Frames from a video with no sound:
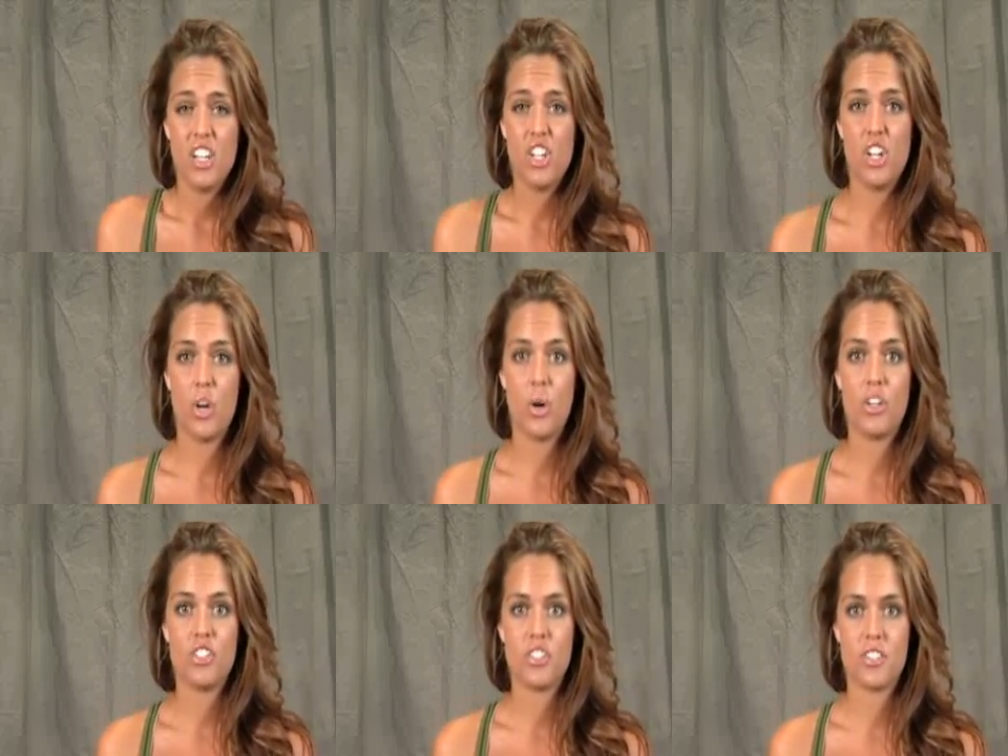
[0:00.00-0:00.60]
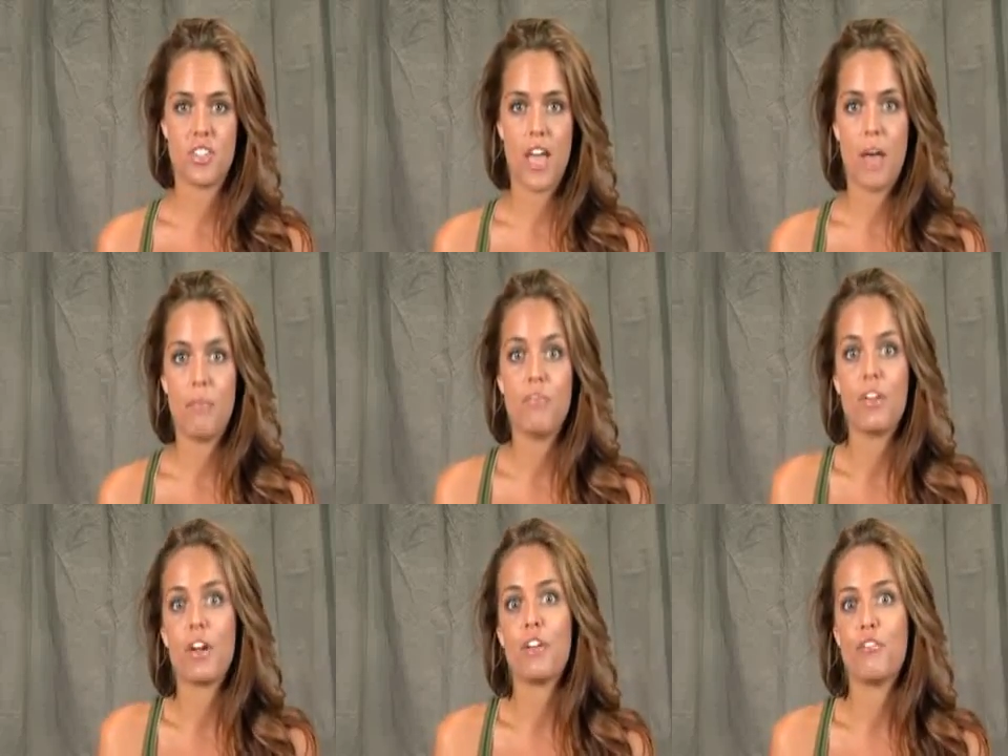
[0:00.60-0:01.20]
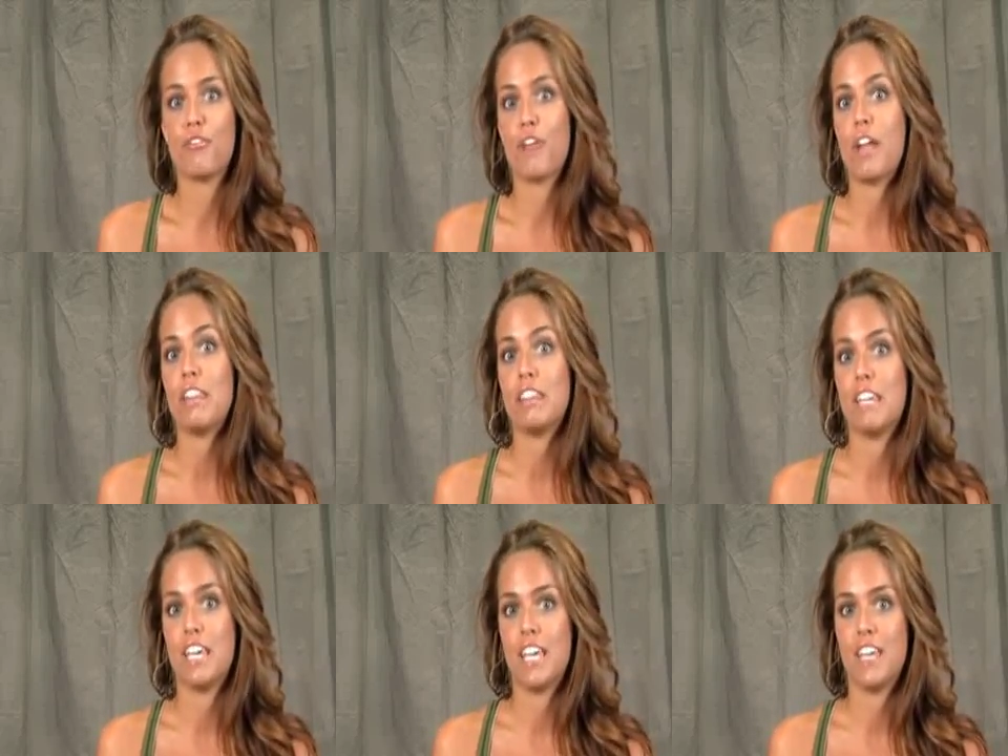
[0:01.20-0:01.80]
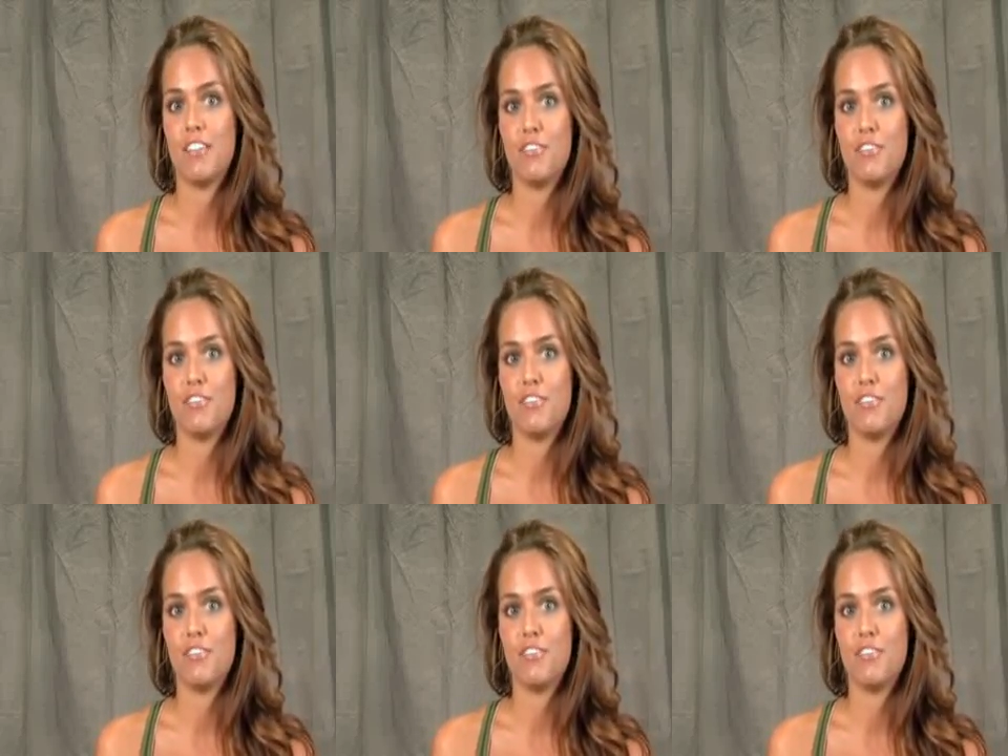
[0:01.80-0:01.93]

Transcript: you know, I just I'm very friendly.